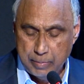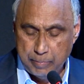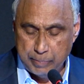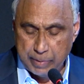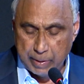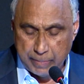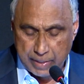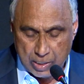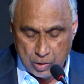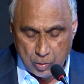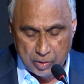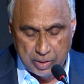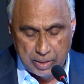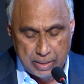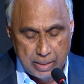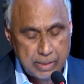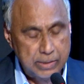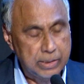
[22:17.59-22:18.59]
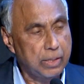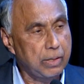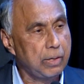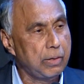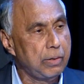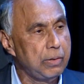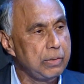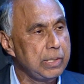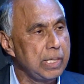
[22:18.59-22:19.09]
but by looking at the
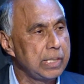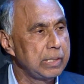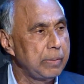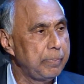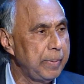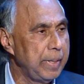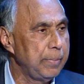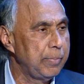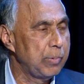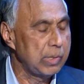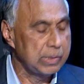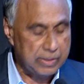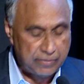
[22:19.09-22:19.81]
earth and the people